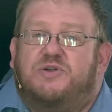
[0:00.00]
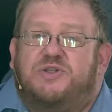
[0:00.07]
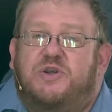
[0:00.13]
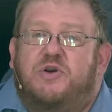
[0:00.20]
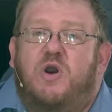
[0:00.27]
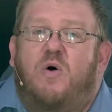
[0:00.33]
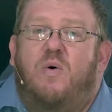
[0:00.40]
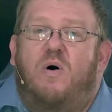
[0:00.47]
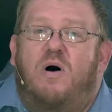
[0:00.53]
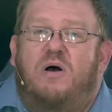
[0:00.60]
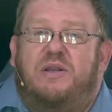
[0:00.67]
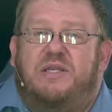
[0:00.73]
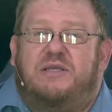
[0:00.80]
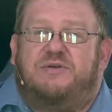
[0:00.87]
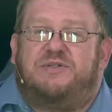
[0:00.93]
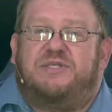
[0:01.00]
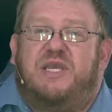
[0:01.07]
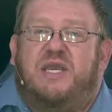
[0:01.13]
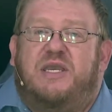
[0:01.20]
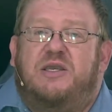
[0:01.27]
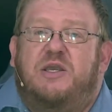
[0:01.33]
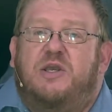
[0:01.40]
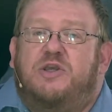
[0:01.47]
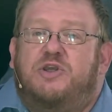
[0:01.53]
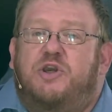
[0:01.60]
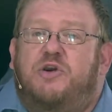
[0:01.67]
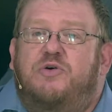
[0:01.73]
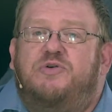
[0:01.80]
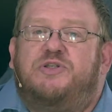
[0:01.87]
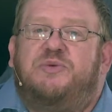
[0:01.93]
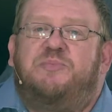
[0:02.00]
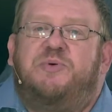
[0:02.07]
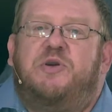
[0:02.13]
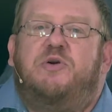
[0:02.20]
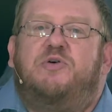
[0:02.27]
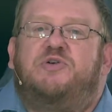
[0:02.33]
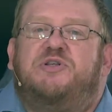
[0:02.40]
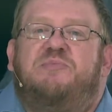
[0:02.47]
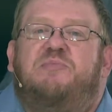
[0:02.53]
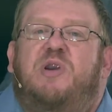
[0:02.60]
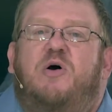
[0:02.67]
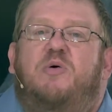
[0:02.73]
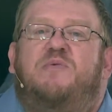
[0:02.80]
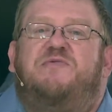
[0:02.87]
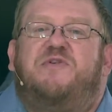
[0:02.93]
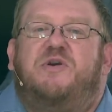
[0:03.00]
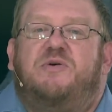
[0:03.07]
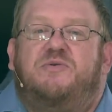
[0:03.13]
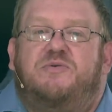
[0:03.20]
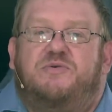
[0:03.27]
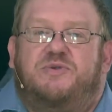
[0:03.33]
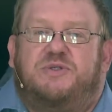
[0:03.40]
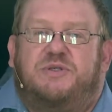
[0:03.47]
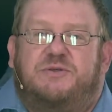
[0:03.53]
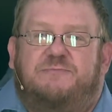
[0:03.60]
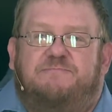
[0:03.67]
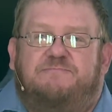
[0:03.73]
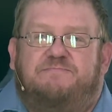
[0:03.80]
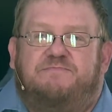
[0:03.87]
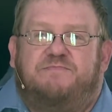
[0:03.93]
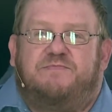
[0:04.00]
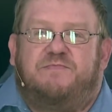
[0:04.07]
So go on, he'll say. Use, abuse, and blow a fuse.